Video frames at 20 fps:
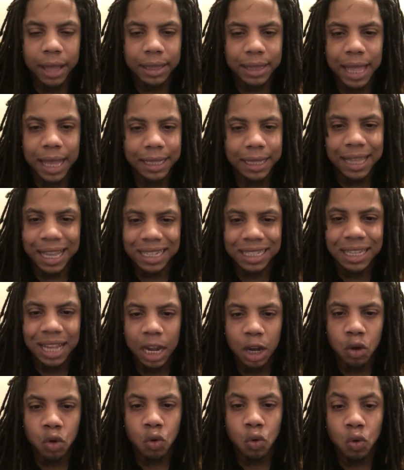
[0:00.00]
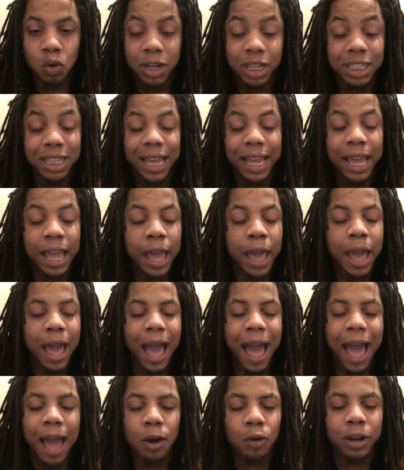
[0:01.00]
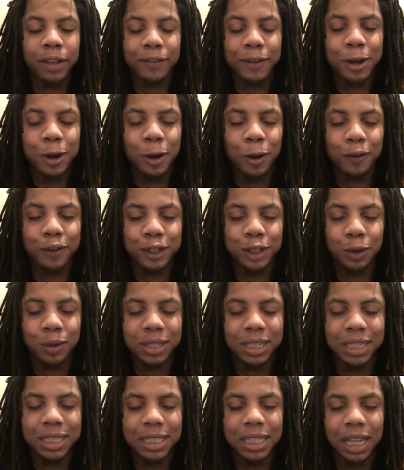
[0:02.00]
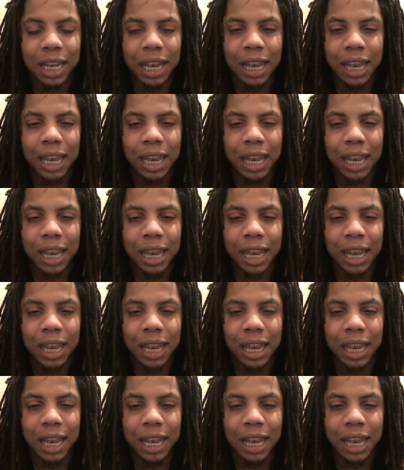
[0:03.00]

That's not cool, because like I don't even know if Shosa's still